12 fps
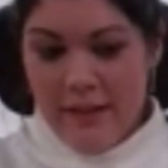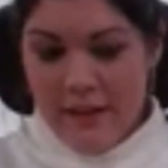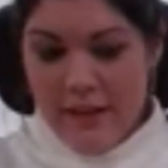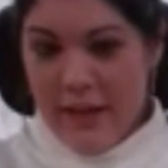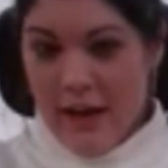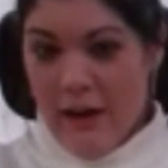
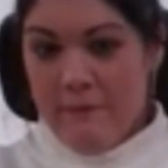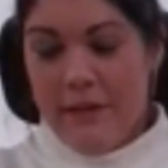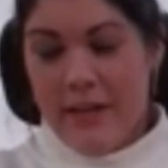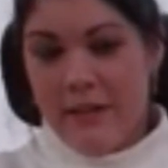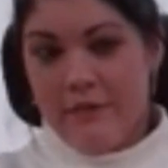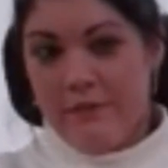It got
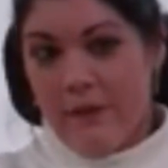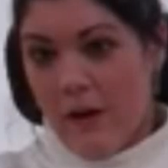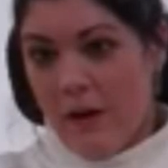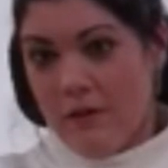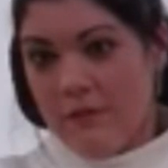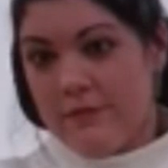me
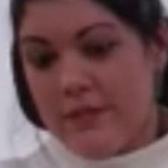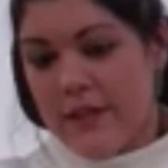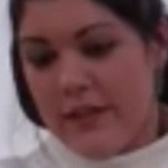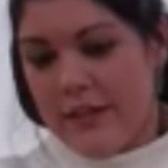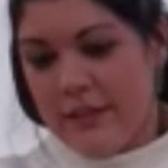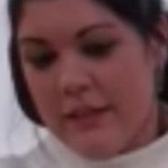involved
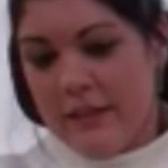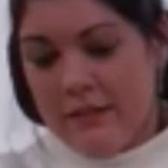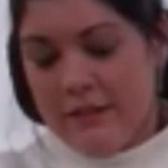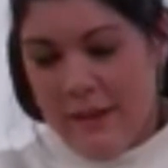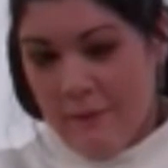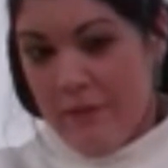in
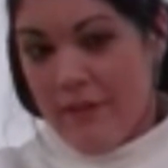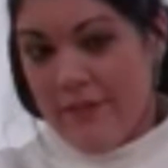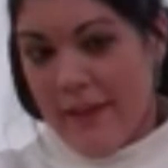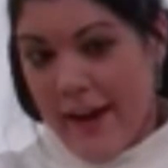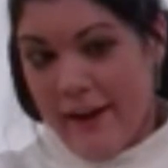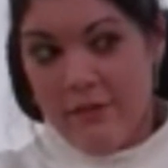something
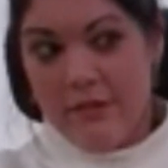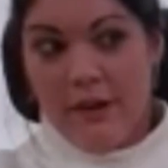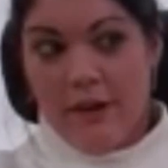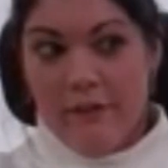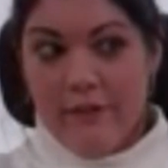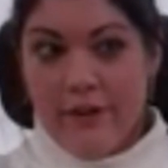that I was
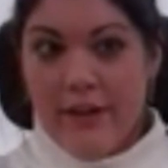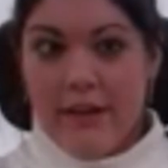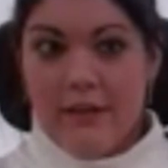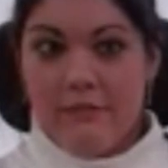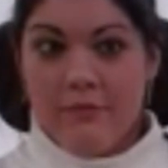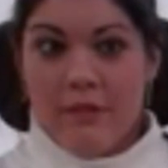
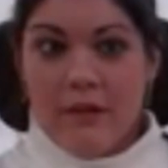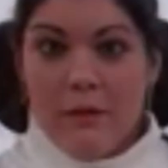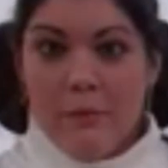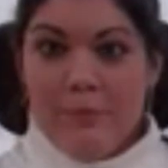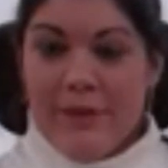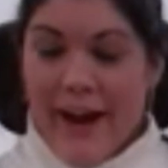already
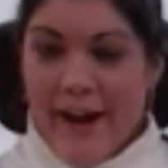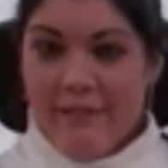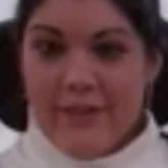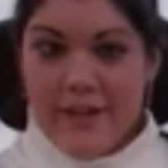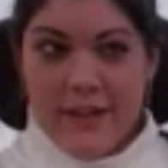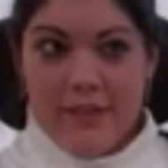proud
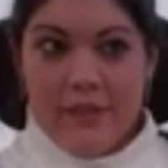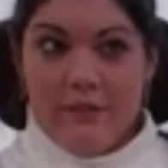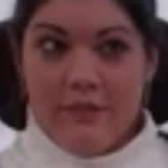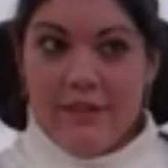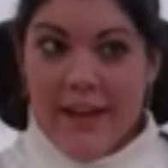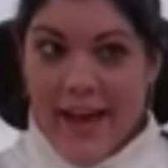and
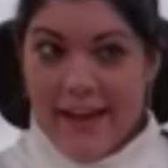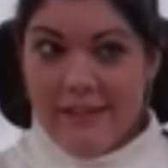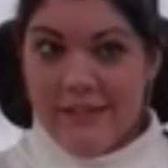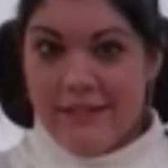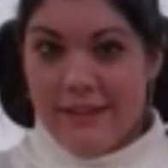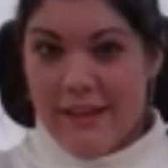
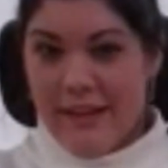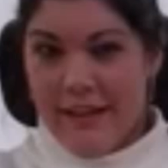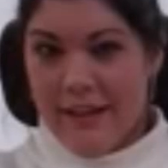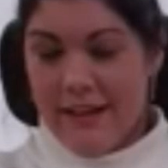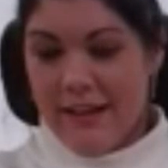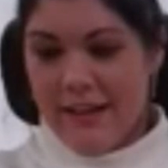enthusiastic
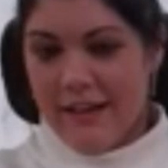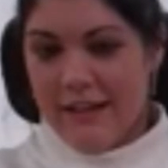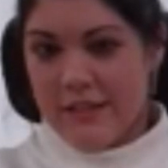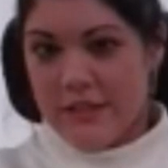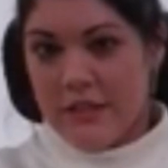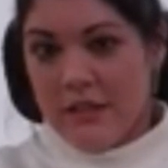
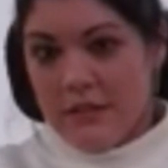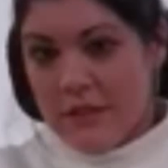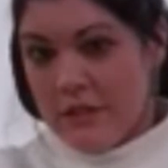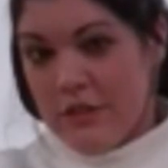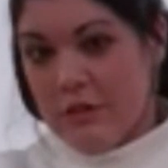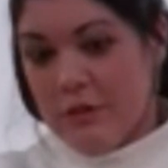to
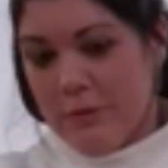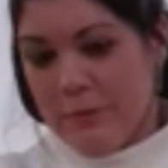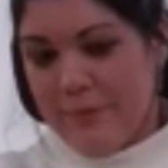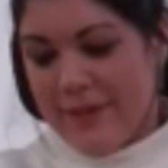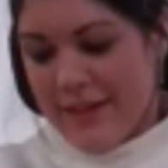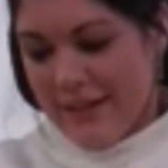do,
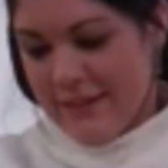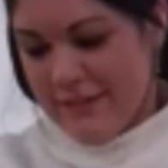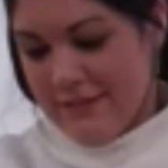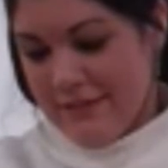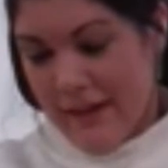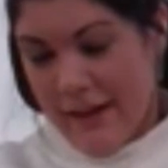because